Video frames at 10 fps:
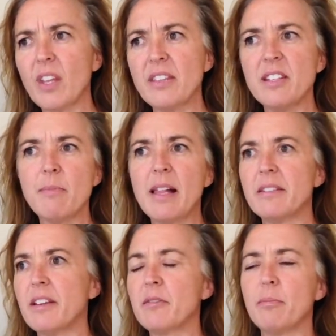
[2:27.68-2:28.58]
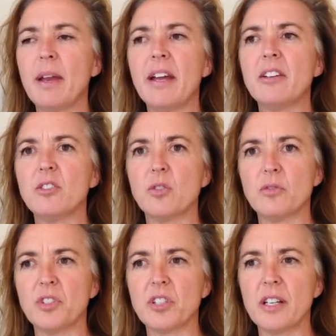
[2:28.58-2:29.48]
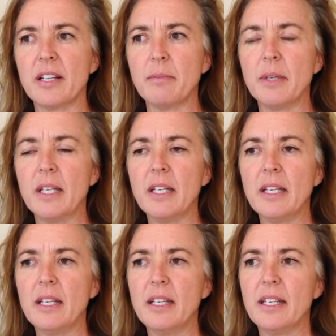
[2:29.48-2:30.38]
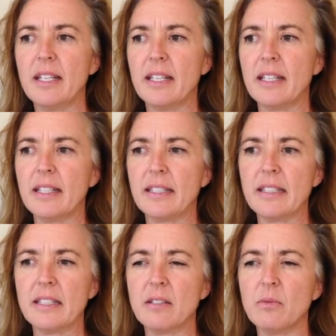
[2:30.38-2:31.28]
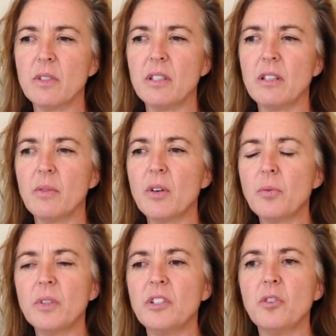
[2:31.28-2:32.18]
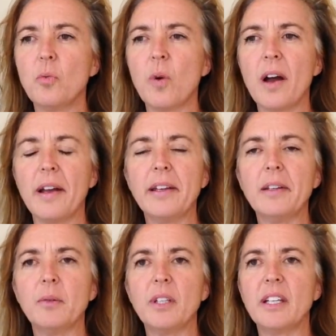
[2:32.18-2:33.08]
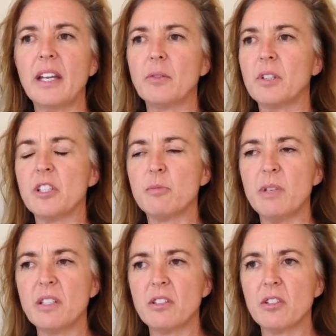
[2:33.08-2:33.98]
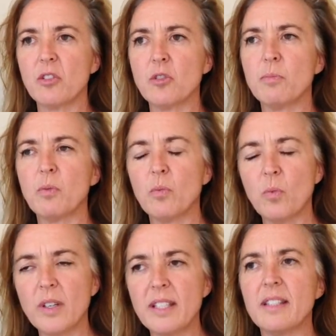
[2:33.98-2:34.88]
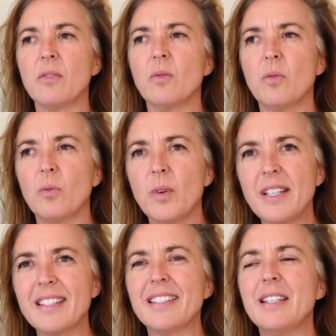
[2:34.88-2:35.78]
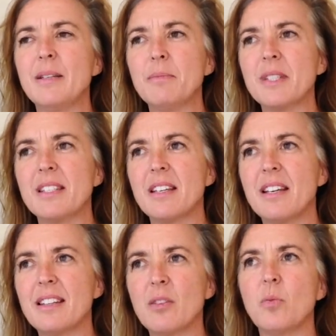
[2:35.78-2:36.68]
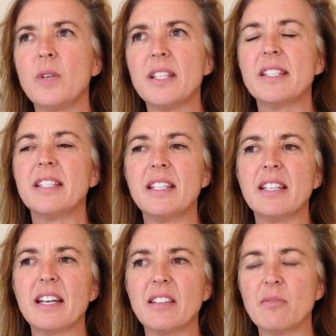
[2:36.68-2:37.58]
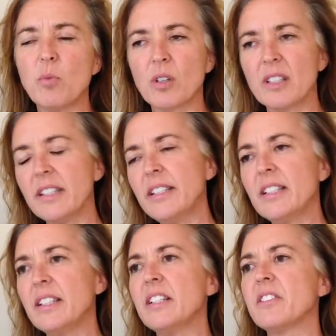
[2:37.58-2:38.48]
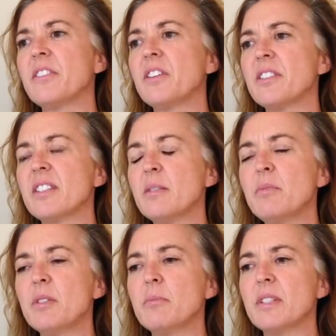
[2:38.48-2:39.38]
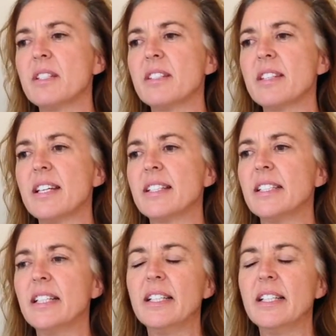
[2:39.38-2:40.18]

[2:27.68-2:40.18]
these maladaptive patterns over time. And we don't really know why. We can't really speak to those, but what it seems that we see kind of more clinically as far as symptoms is that